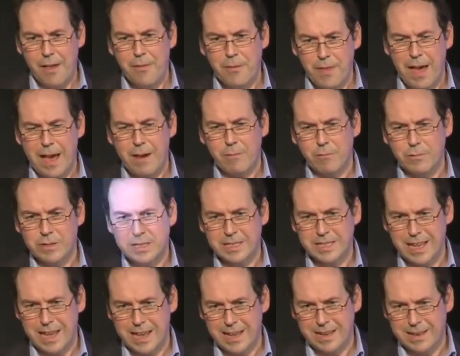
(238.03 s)
That was
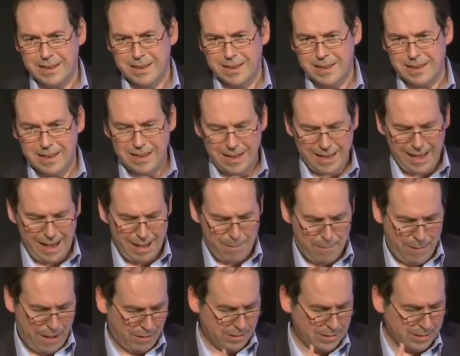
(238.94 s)
said
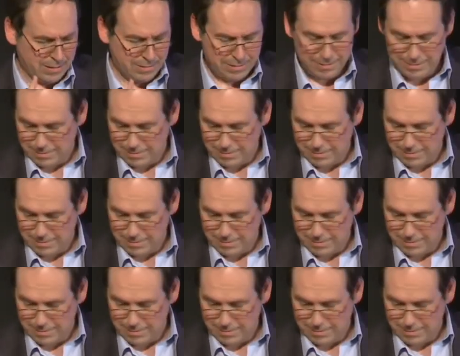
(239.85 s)
about